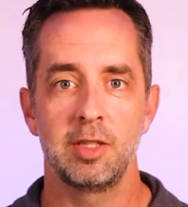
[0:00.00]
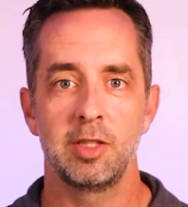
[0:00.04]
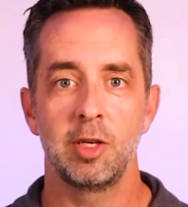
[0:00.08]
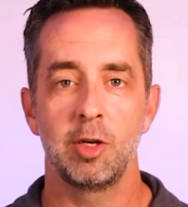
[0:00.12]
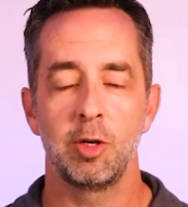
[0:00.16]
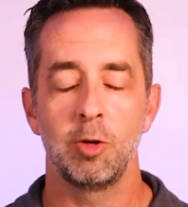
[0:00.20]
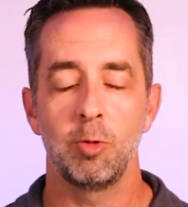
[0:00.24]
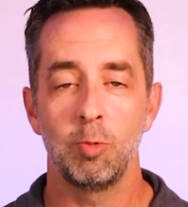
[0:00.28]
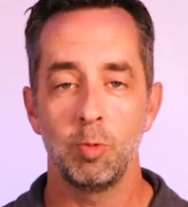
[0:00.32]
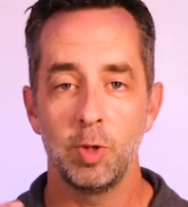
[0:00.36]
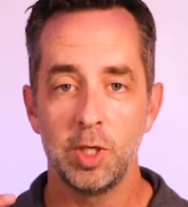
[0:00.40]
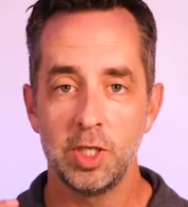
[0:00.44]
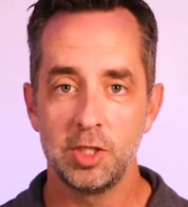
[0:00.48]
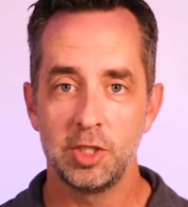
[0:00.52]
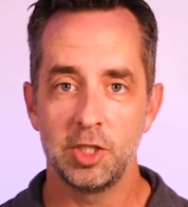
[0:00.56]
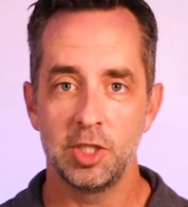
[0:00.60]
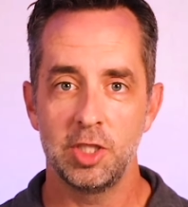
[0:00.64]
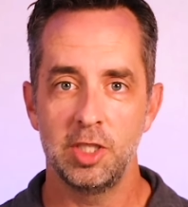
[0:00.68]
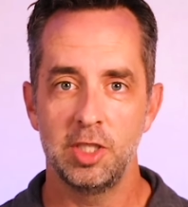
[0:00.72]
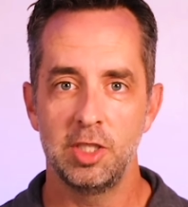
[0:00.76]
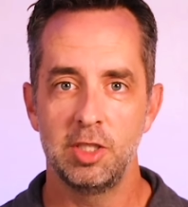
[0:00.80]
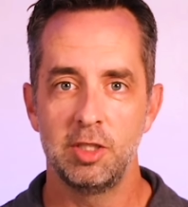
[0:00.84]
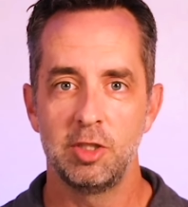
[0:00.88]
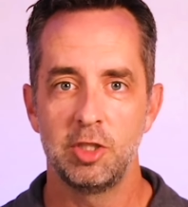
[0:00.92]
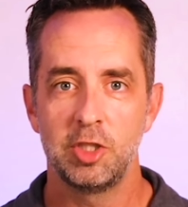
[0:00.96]
They're
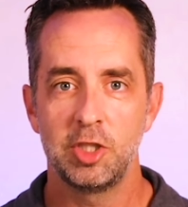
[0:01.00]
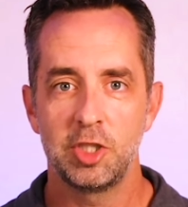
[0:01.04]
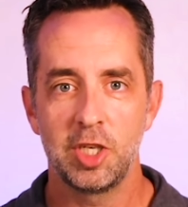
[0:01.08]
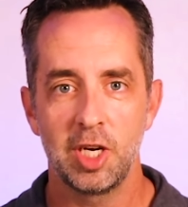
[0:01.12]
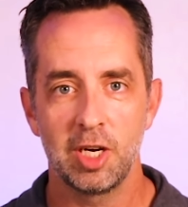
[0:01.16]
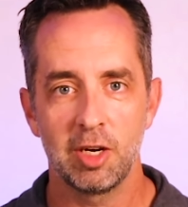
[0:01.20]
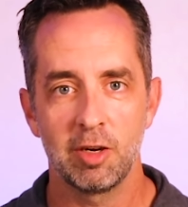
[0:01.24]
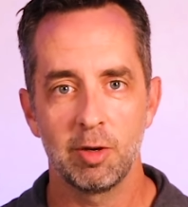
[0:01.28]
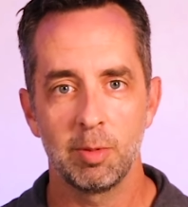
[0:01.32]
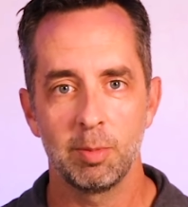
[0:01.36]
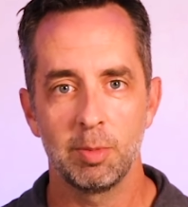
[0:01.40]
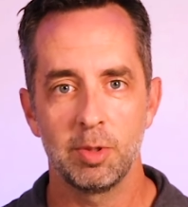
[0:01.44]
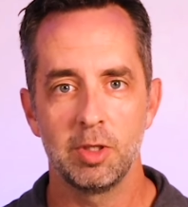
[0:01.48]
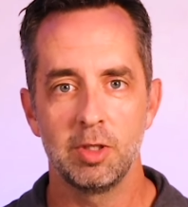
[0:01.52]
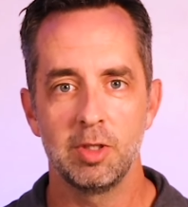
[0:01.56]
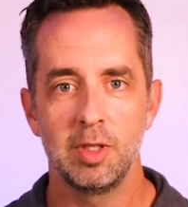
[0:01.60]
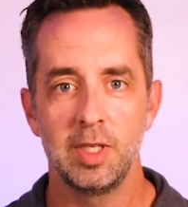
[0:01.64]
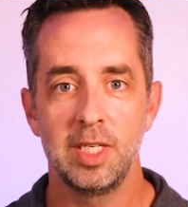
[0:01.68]
rigid, shareable,